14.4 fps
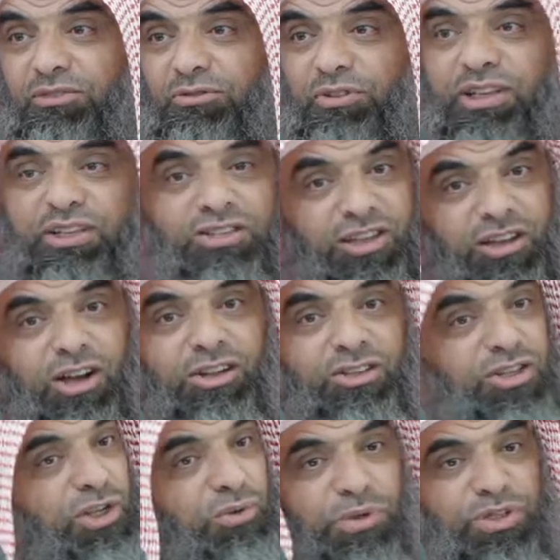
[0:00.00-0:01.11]
face the
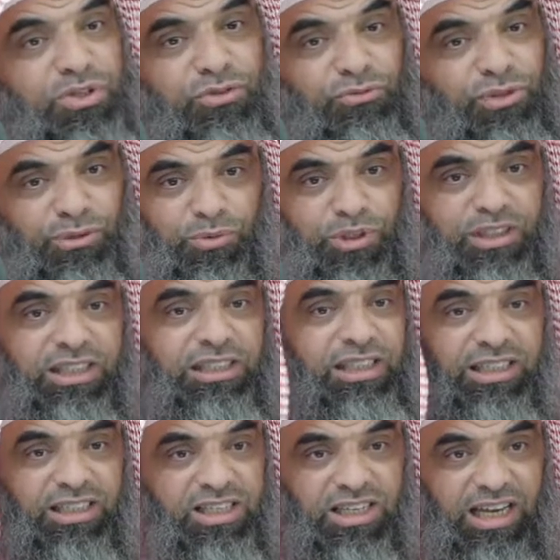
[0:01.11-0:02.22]
consequence of what we did
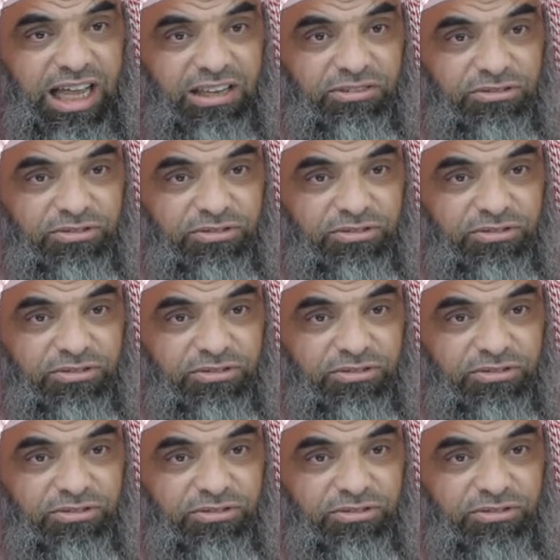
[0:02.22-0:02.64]
in this life.